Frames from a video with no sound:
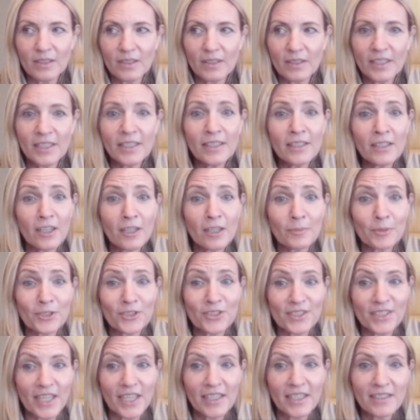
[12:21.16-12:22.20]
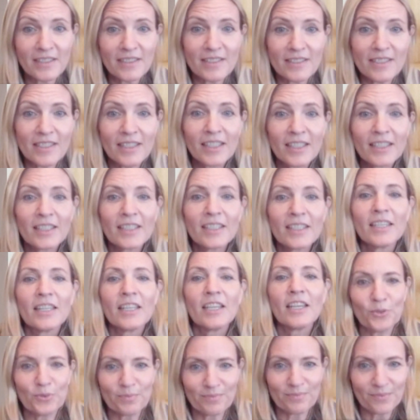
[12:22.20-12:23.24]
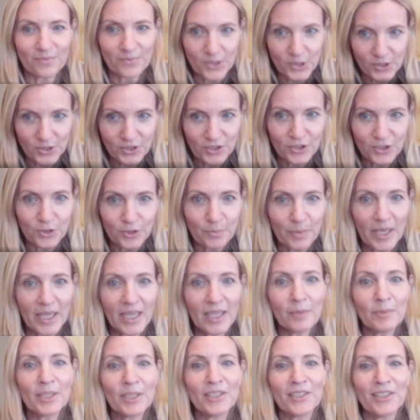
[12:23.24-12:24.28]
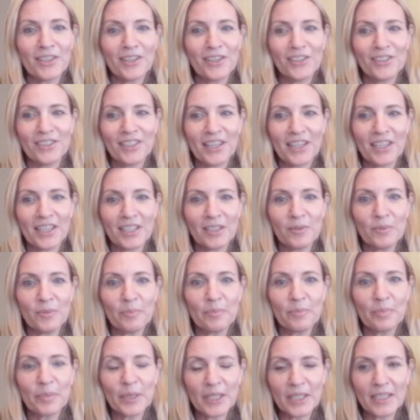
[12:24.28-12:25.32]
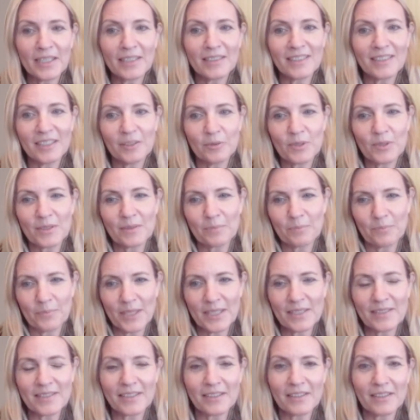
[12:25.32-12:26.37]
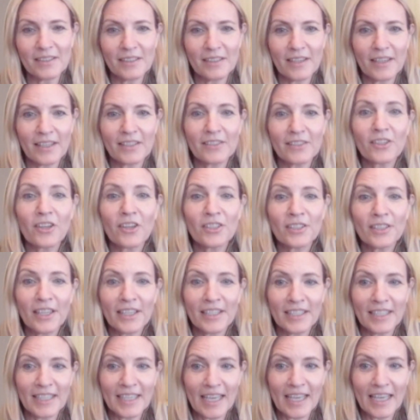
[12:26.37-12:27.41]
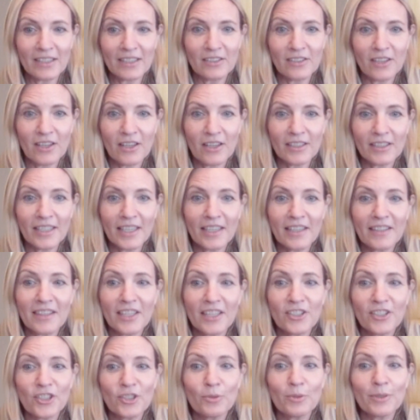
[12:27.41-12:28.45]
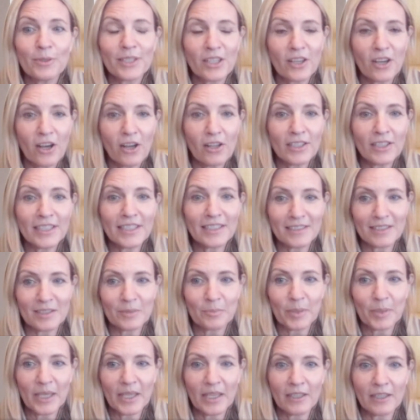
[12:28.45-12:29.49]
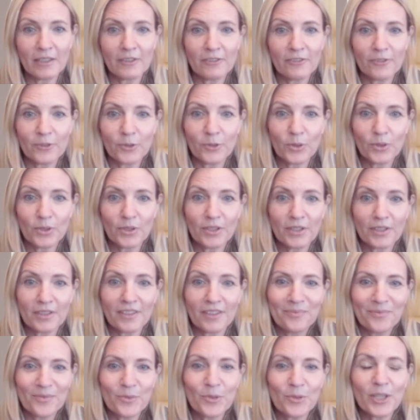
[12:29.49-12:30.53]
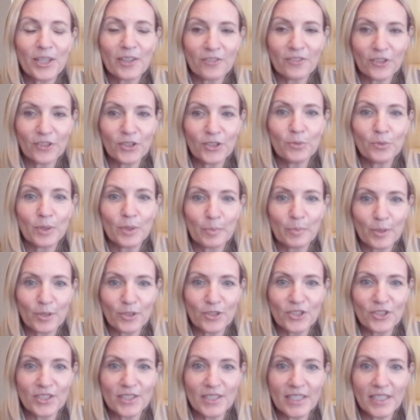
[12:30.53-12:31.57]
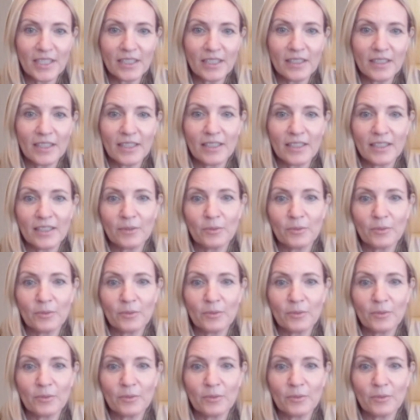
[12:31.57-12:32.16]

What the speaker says: e-commerce sites. Couldn't do payment online, but it was basically like an online catalog. And then you would call in to pay for whatever you were purchasing, and